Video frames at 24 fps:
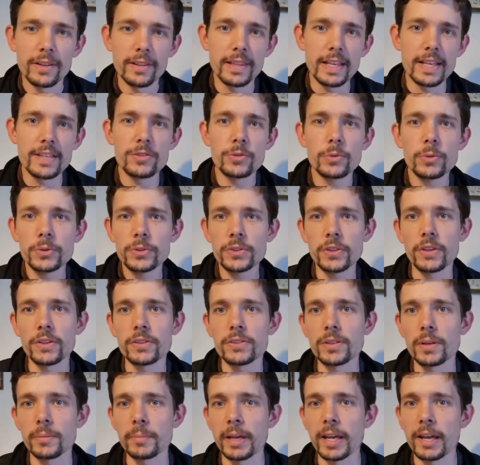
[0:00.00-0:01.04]
There's also
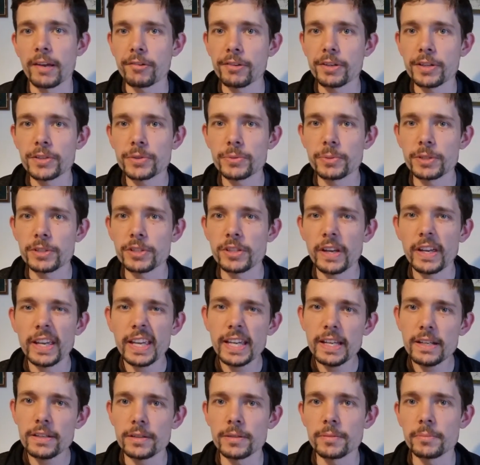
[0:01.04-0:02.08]
some areas which are
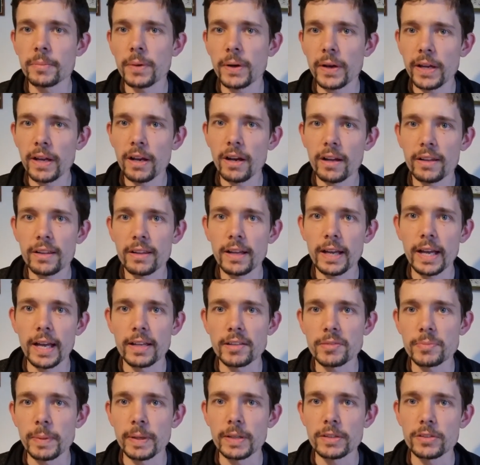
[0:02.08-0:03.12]
hidden by other
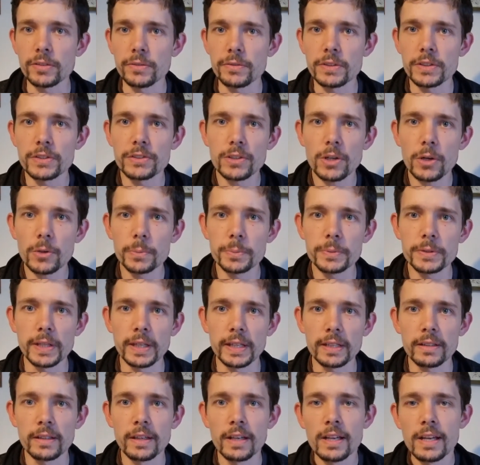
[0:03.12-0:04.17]
aspects of the
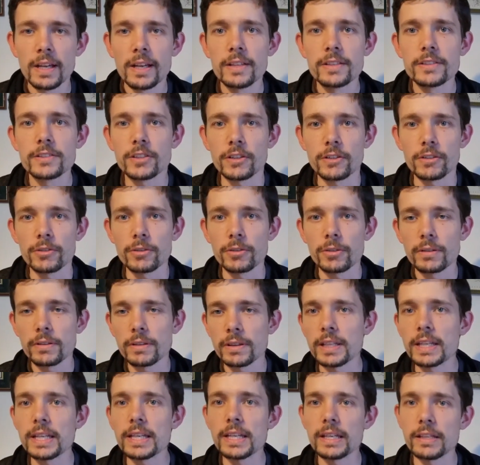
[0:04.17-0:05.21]
sculpting, so
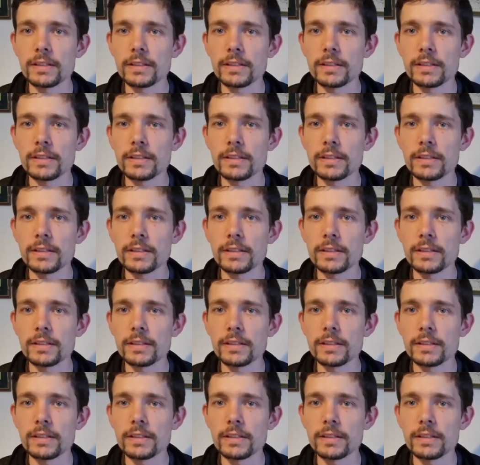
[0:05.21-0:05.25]
the